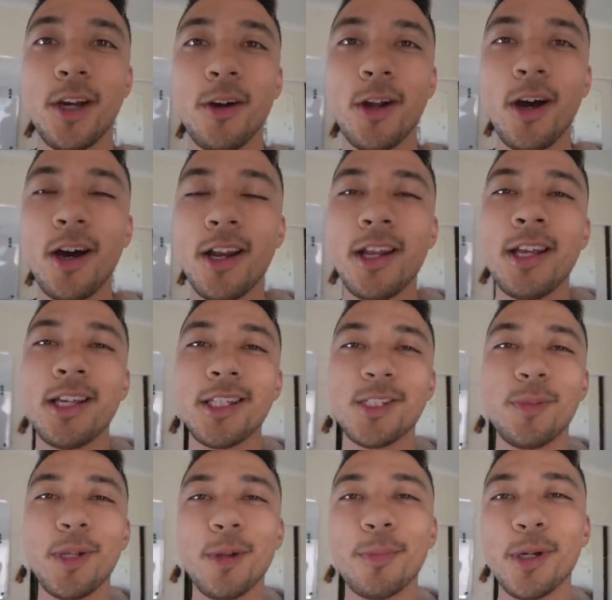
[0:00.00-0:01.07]
going on? It's
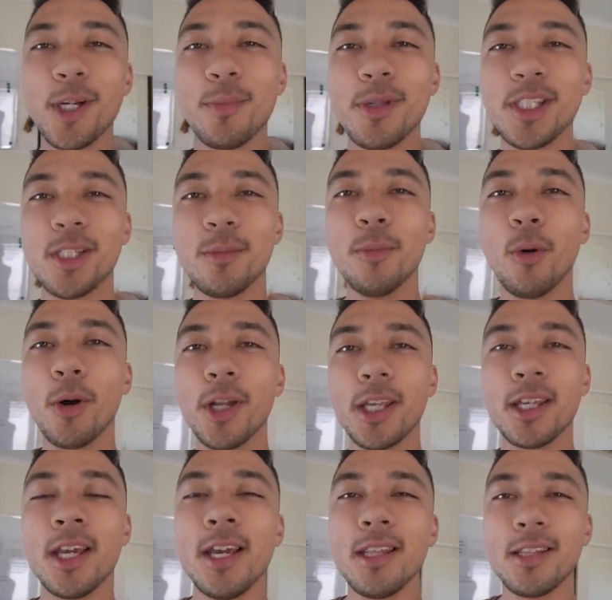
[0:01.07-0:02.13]
been a pretty busy
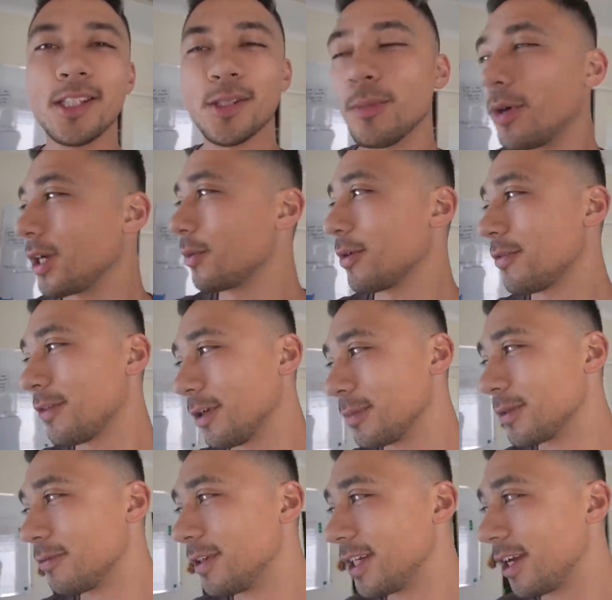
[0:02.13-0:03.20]
morning. This morning we
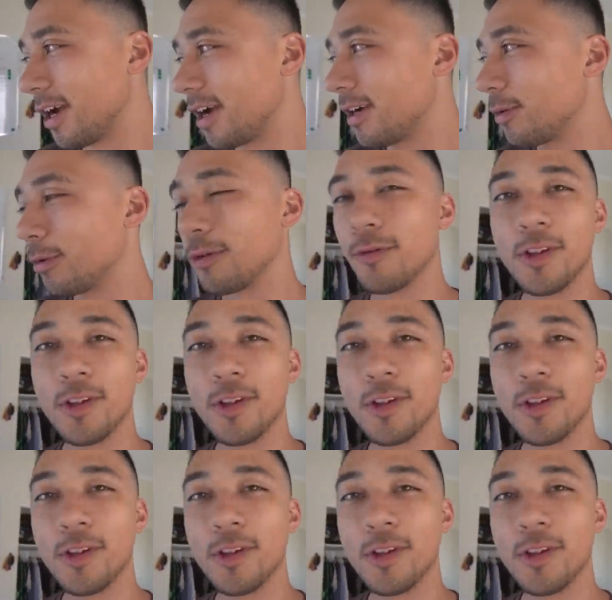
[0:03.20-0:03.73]
filmed a video, or